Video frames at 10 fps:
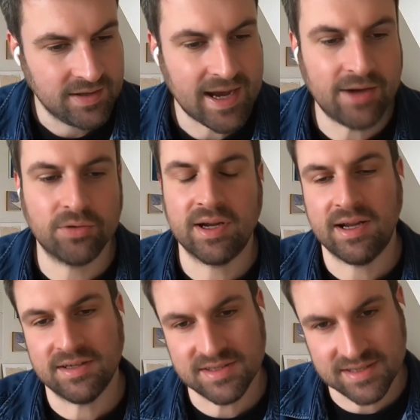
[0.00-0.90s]
how do I
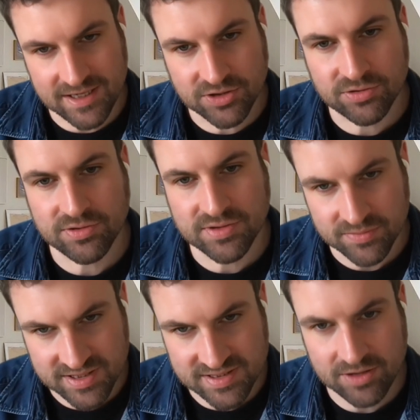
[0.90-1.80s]
kind of stay true
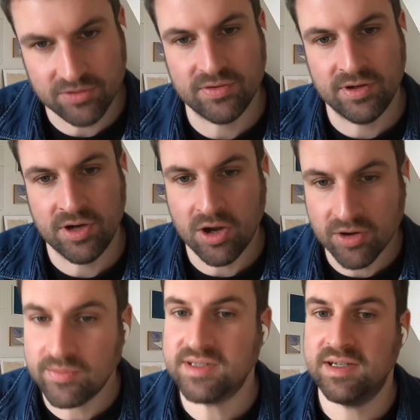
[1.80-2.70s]
to myself and
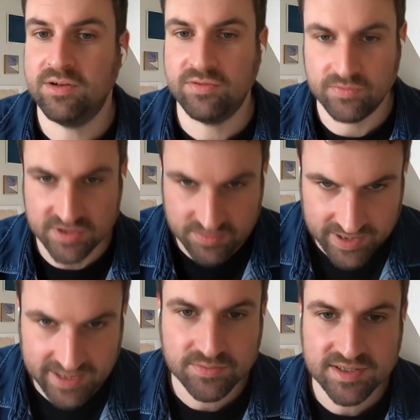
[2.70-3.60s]
honor myself and
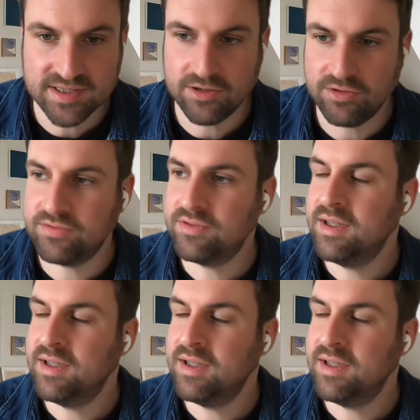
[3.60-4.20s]
respect myself?